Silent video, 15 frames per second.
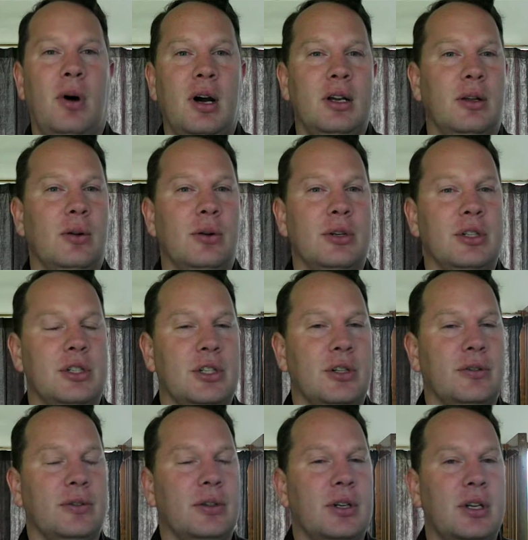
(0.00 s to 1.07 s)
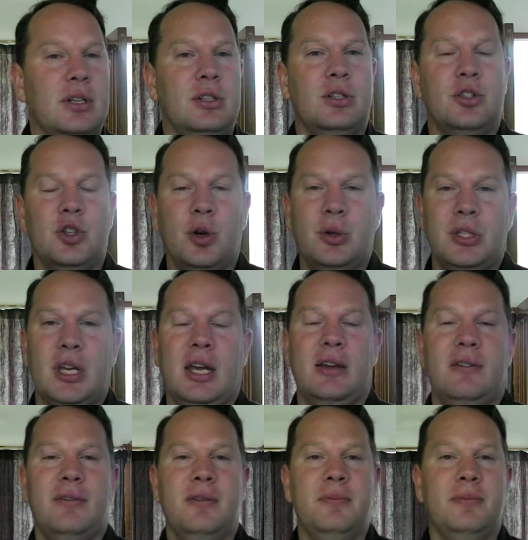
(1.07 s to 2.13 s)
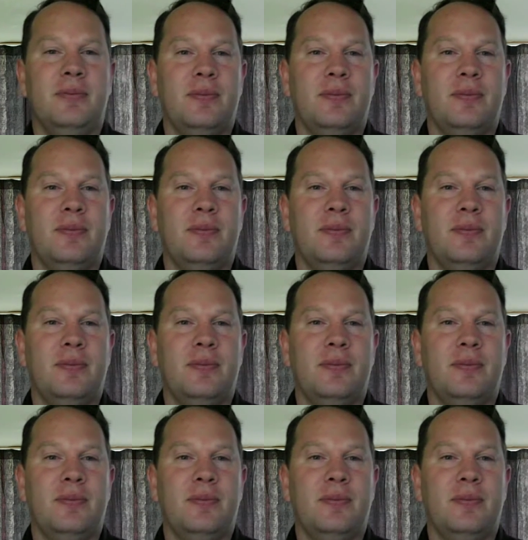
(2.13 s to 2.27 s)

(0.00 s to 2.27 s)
why gold and silver is so safe.